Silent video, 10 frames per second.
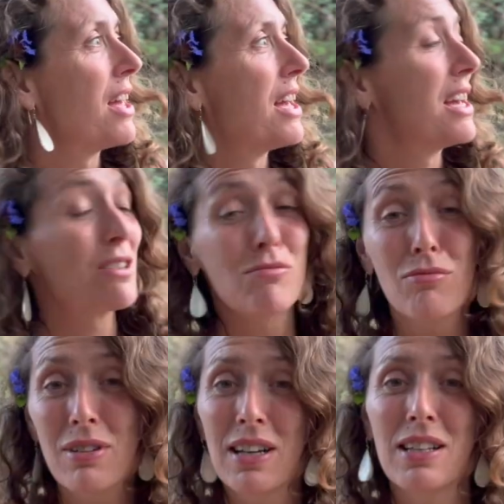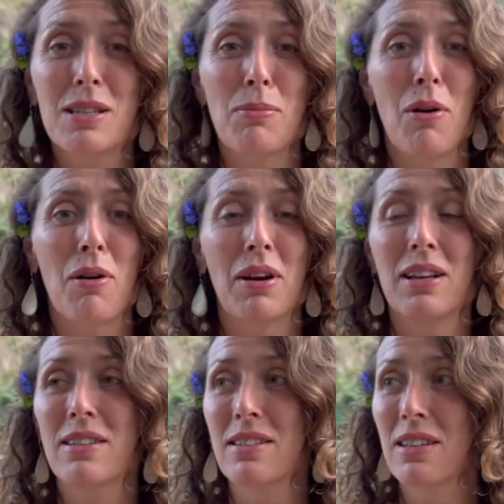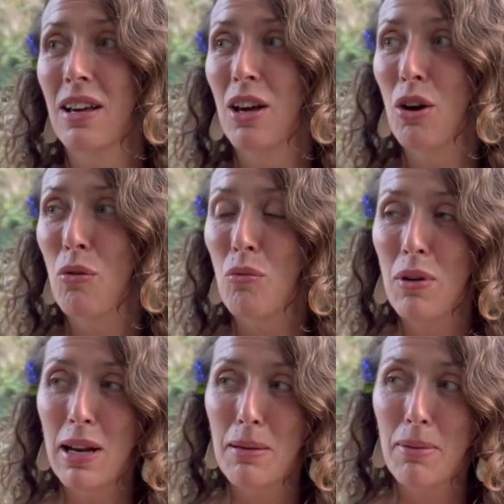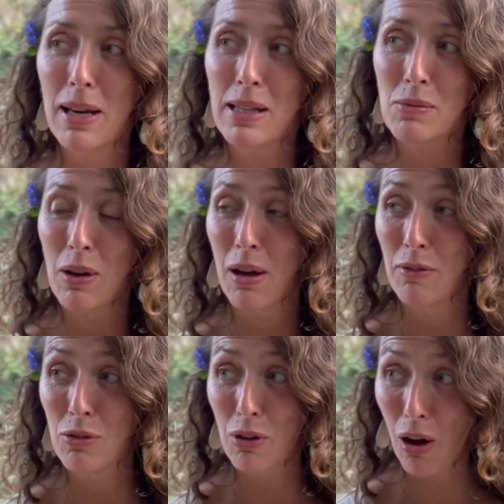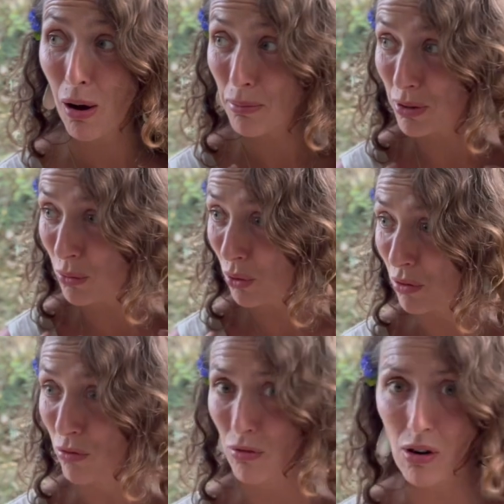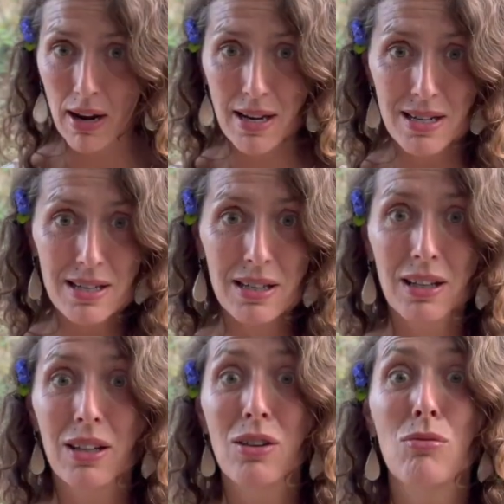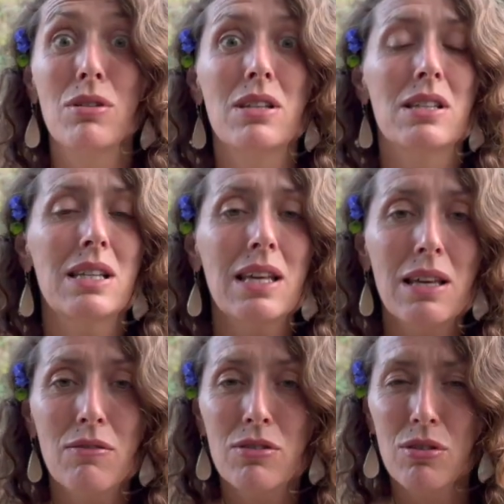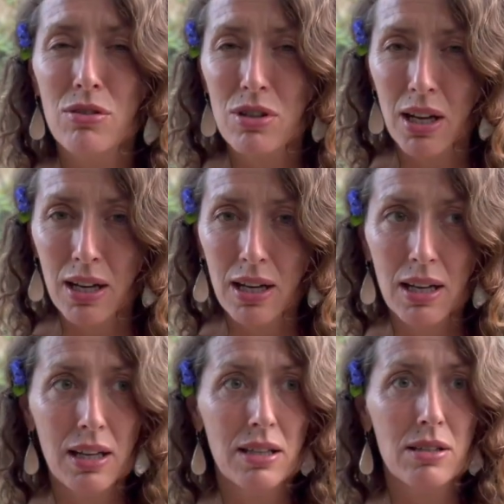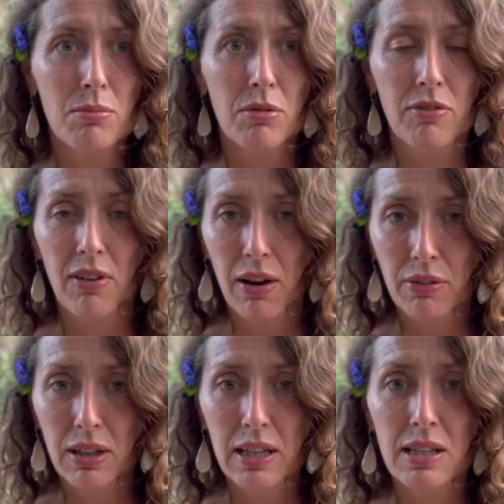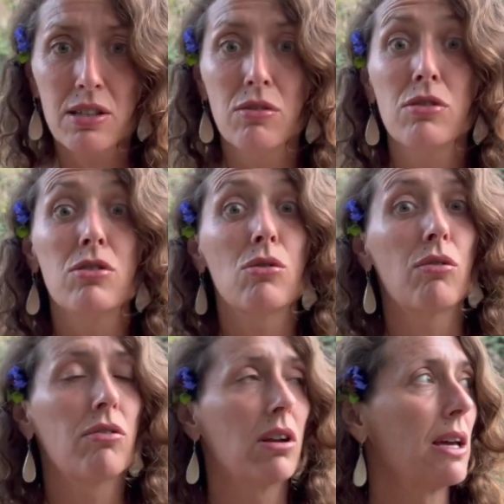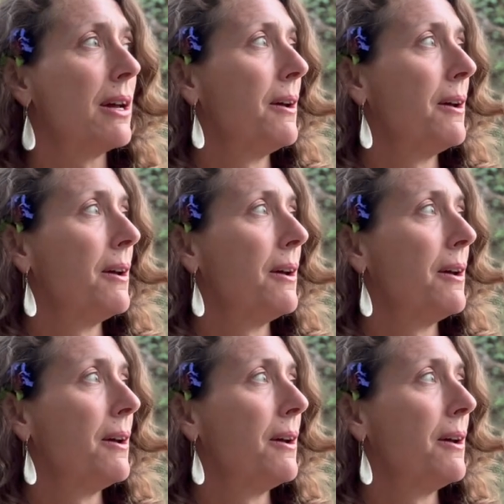It's really inspiring. It's really a place where if you come, you want to write, you receive so gently, so profoundly, so softly.